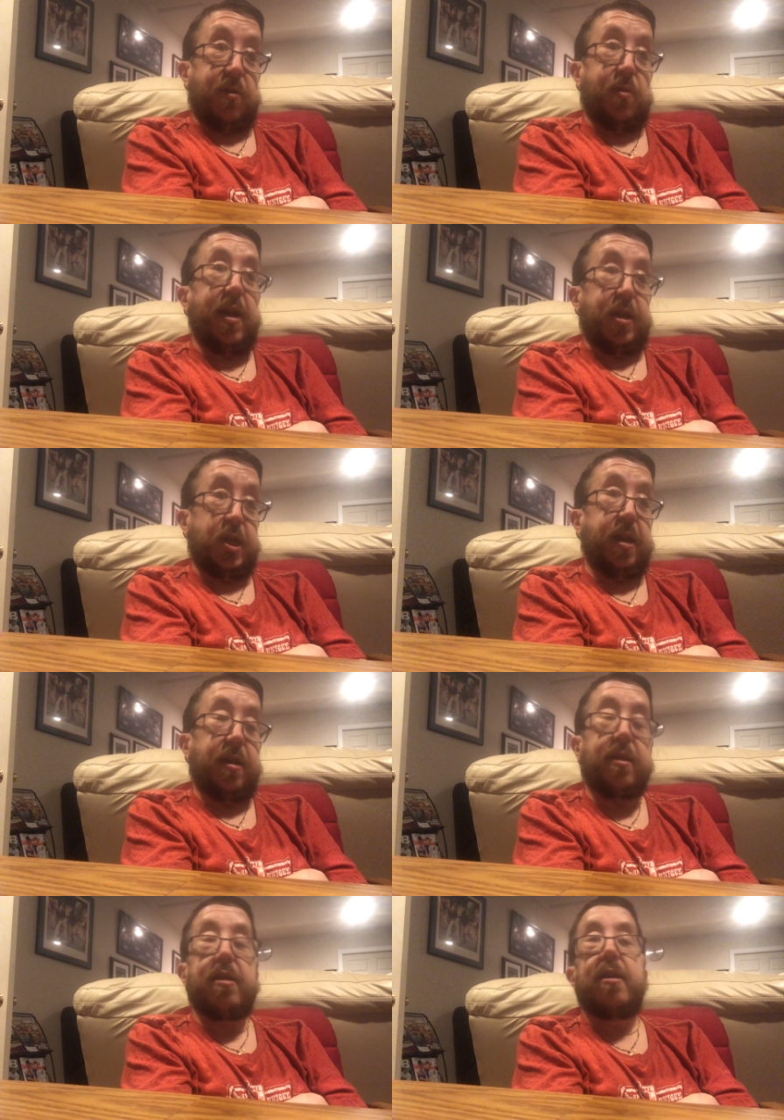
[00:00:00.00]

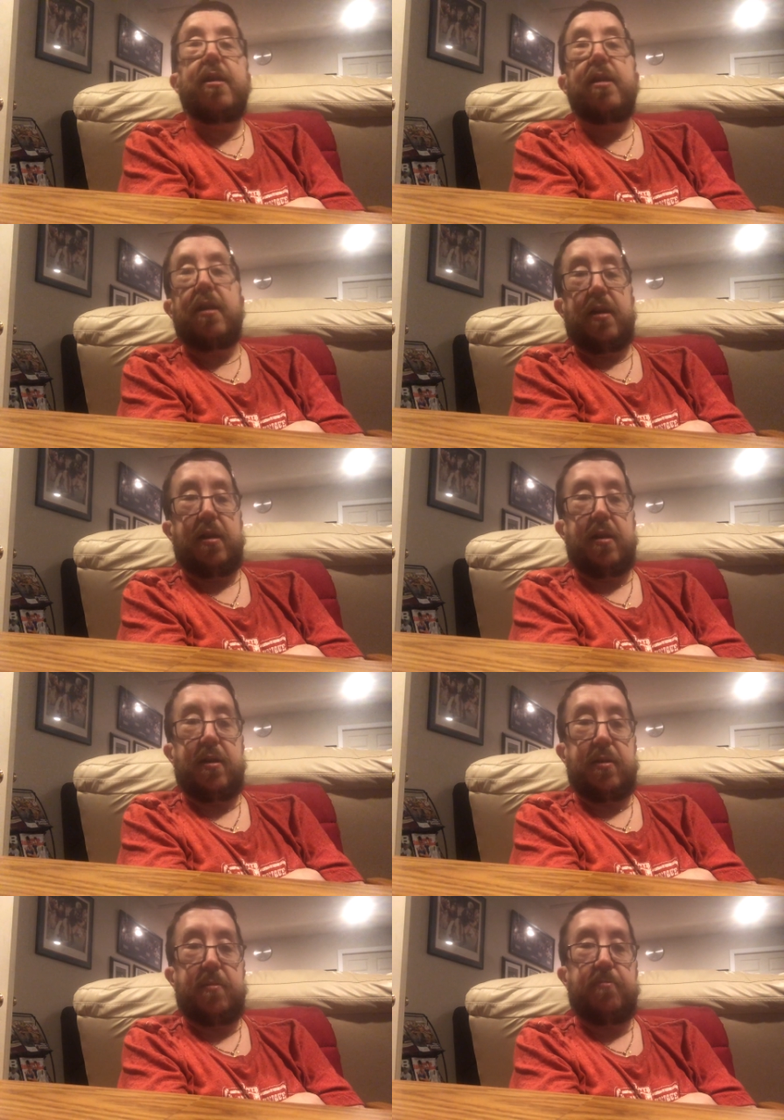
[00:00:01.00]
hygienic.
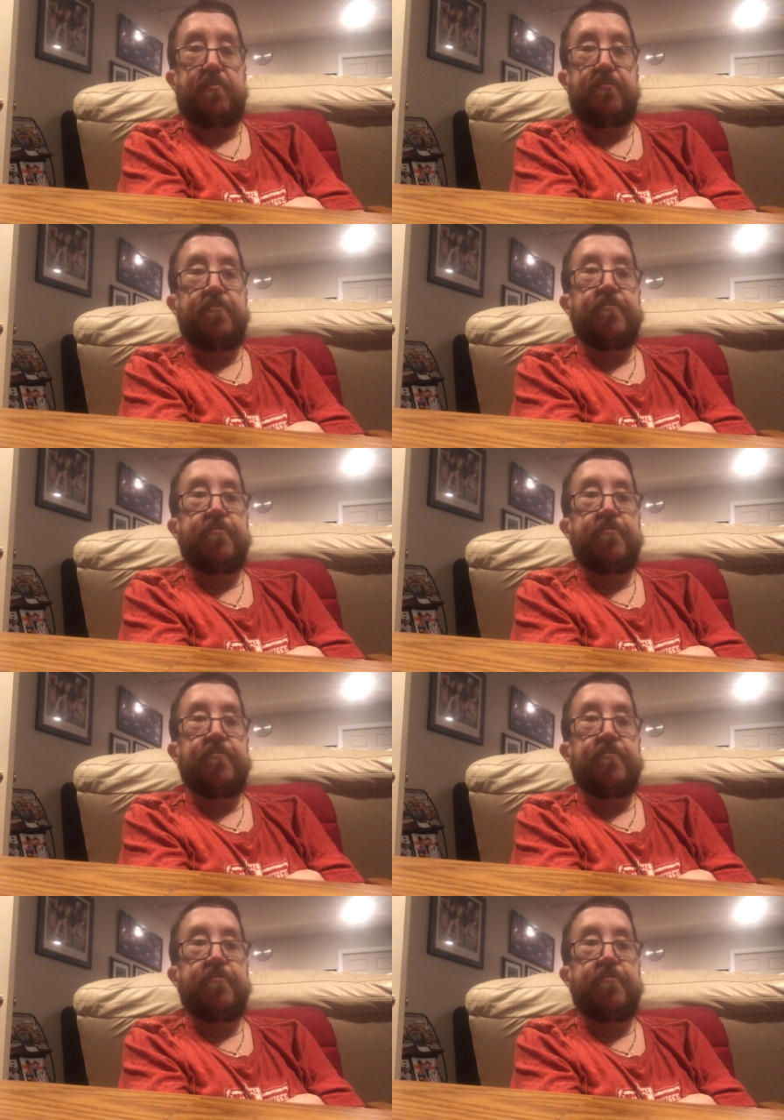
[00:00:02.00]
Um,